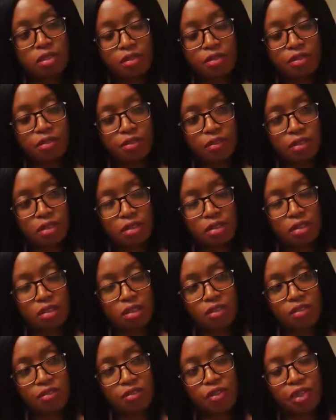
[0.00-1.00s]

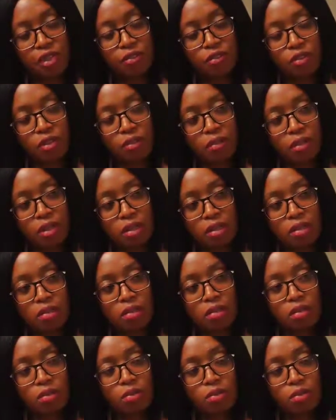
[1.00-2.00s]
different from
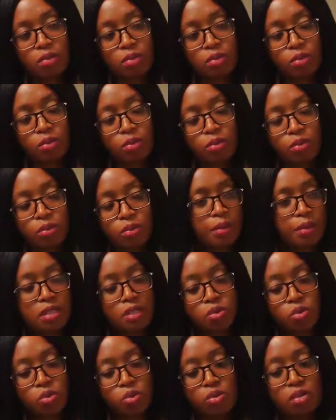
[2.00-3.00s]
a
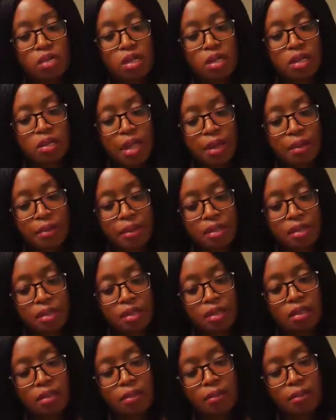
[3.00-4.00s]
person who's
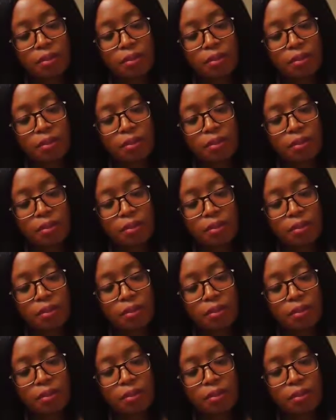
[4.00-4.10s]
diabetic?